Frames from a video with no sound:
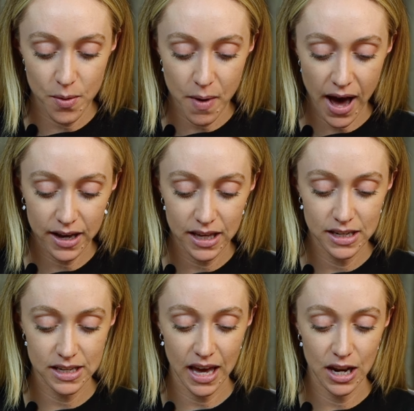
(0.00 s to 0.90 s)
the back
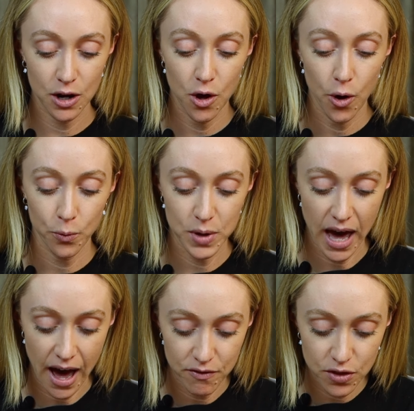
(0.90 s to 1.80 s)
indicated, we
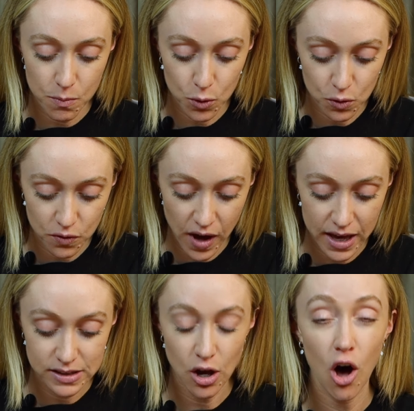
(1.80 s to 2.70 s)
have the moon
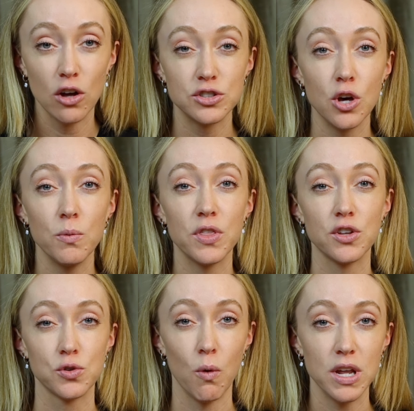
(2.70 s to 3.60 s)
phase, also with
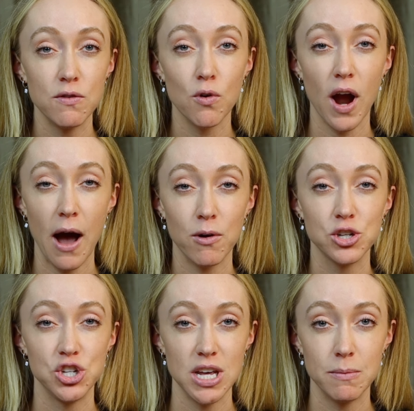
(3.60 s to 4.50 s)
a 24-hour
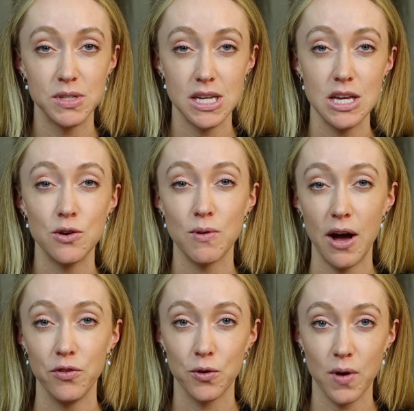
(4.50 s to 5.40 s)
GMT
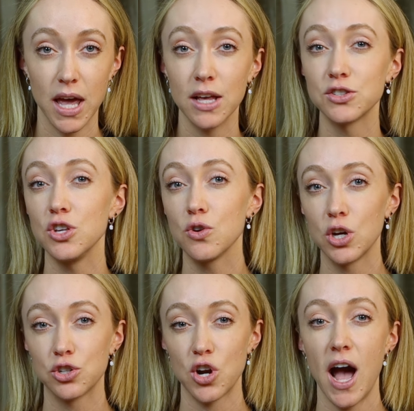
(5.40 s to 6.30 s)
around the ring, so you
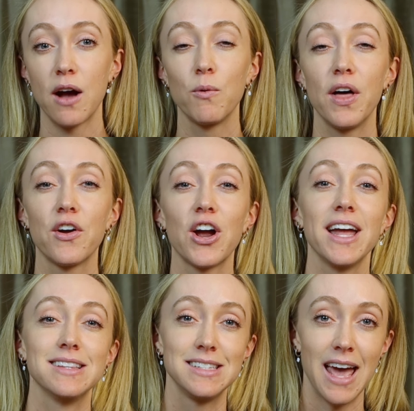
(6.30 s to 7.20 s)
can track whether
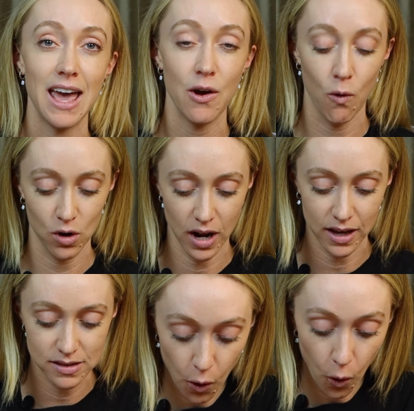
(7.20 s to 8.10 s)
it's day or
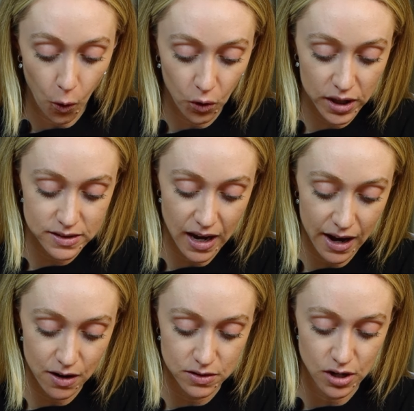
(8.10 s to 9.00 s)
night. The whole
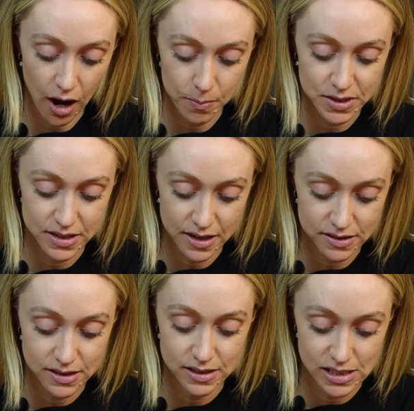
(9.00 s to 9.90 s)
entire top
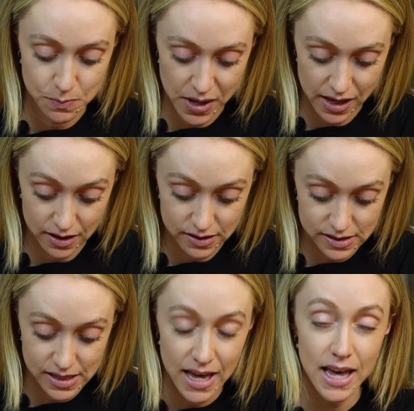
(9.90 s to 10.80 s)
disc
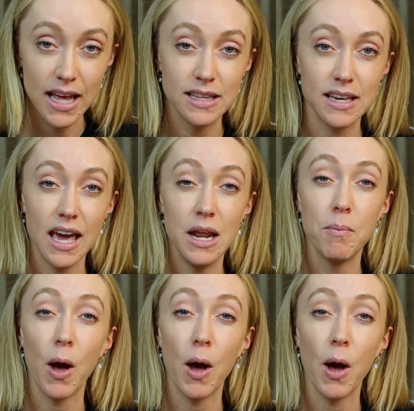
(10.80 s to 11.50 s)
spins, indicated